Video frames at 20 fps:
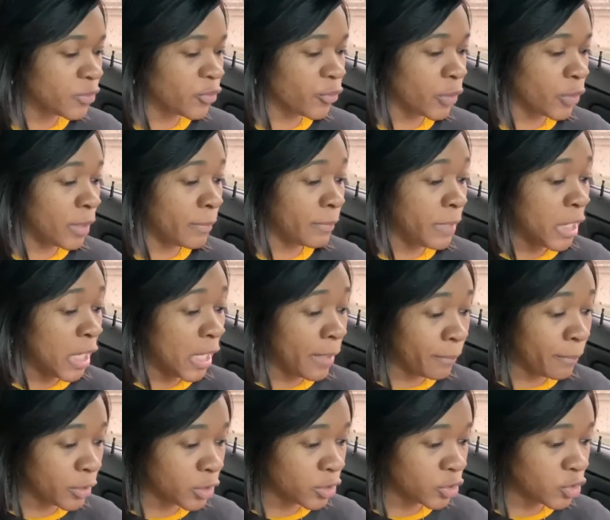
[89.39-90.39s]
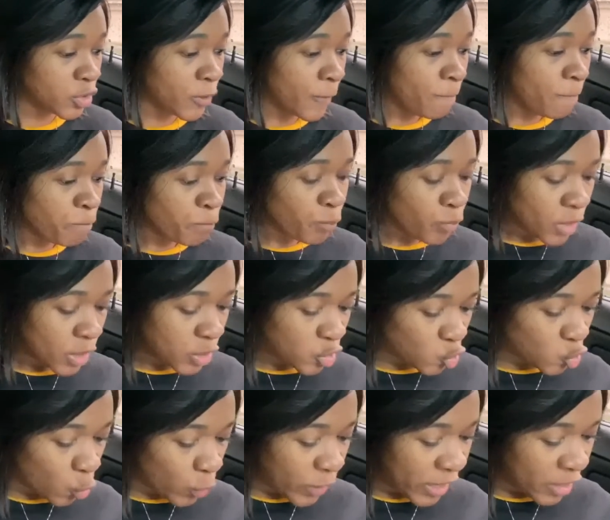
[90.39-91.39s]
from Numbers
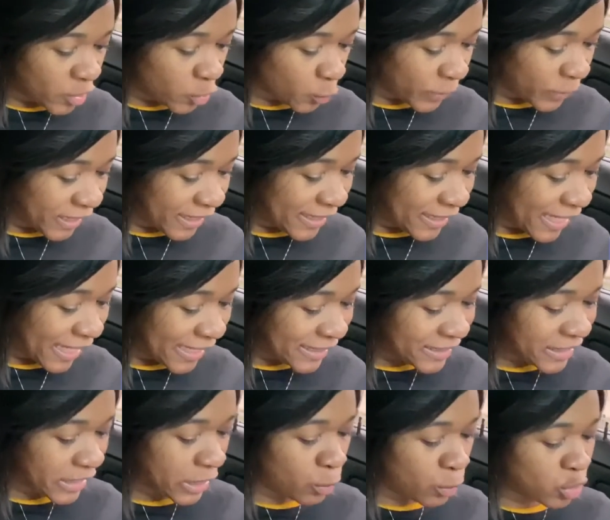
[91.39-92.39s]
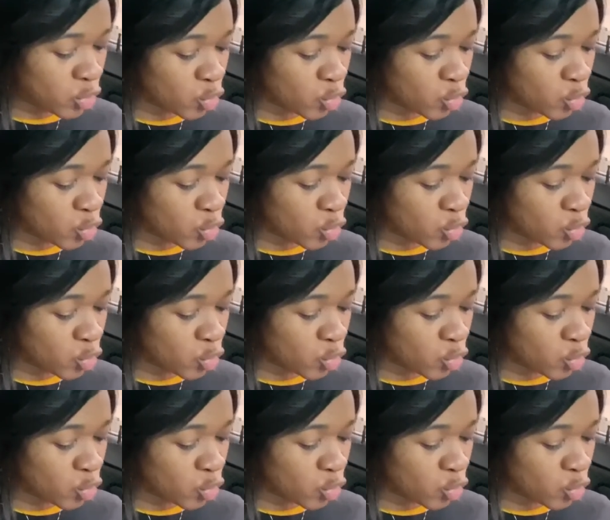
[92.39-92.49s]
23 and 19, which